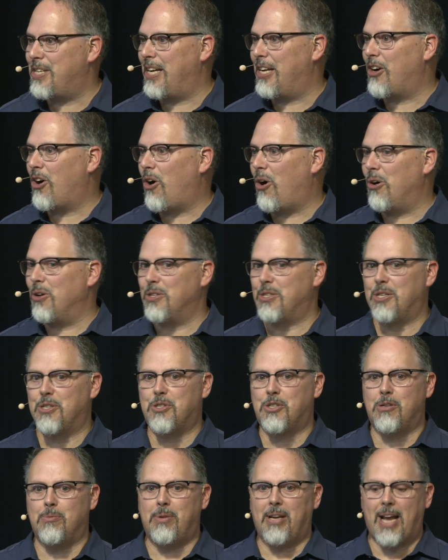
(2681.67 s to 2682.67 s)
He calls
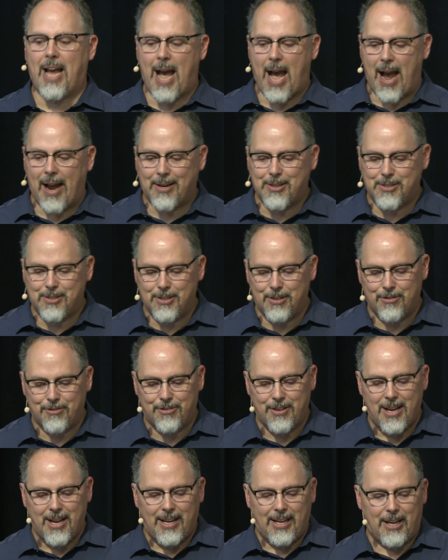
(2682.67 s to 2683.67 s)
us to be
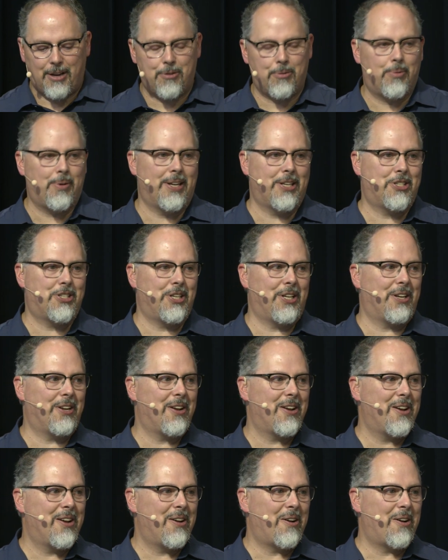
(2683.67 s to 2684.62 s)
active in reaching